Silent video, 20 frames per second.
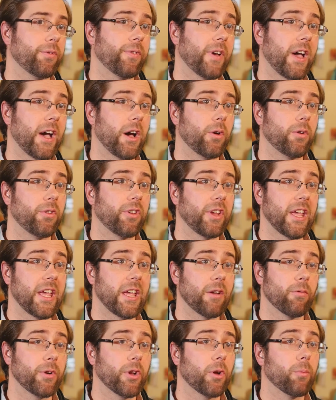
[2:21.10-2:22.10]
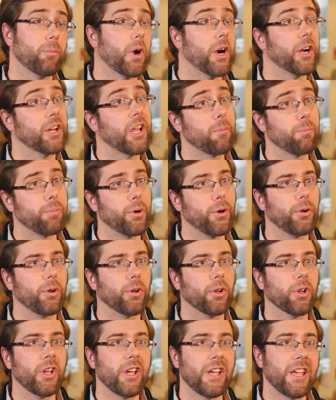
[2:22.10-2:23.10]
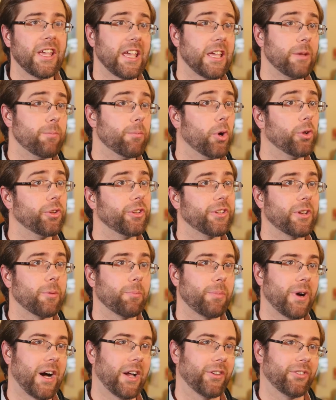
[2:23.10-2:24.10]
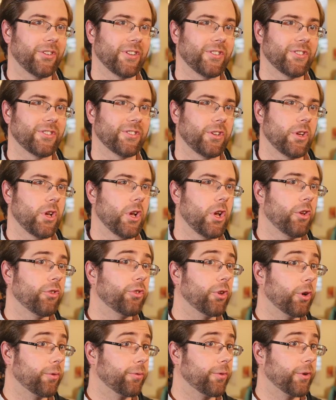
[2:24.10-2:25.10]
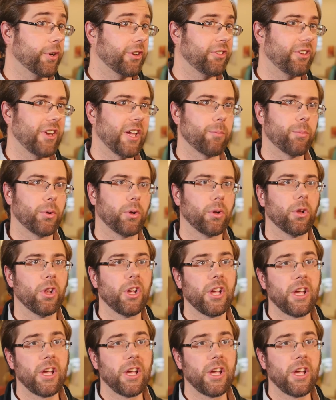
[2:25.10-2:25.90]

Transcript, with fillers: found a real market pull in molded composites. So for example,